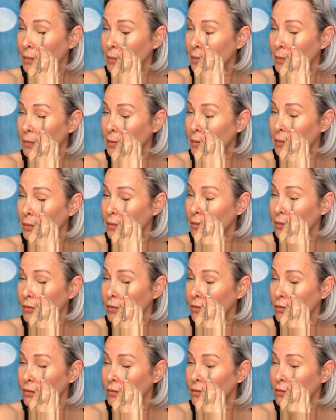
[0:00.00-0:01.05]

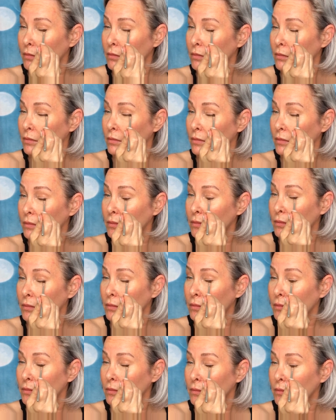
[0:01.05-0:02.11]

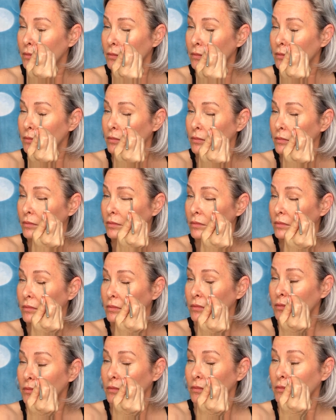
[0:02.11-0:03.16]

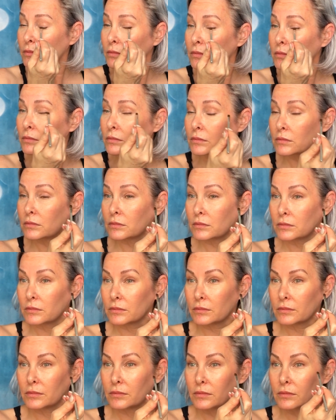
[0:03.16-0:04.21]

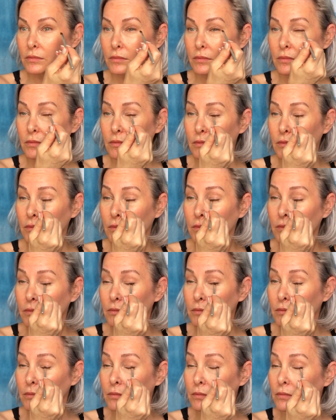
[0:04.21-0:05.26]
Nothing is said.